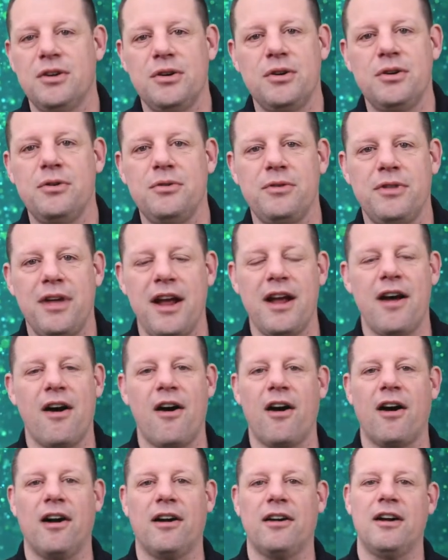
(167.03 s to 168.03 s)
who they
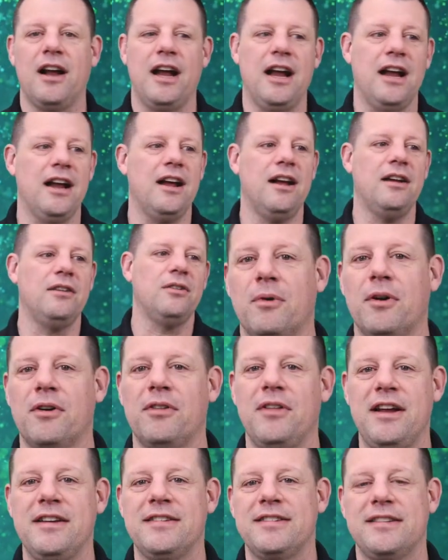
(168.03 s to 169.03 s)
are and where
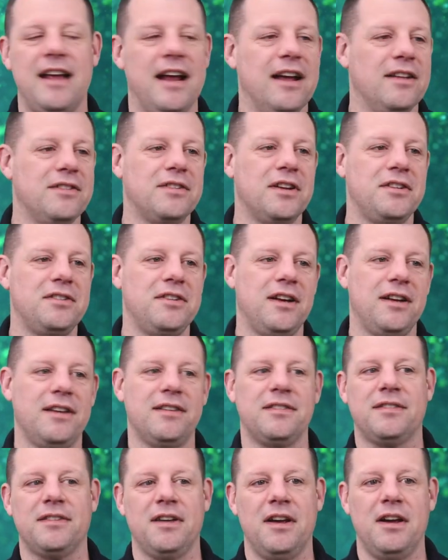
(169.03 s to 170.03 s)
they stand, such
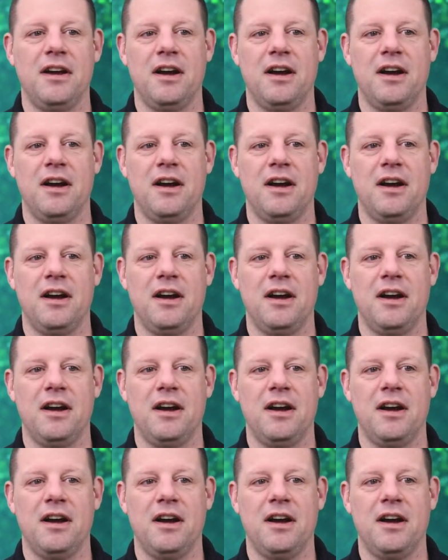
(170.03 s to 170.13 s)
as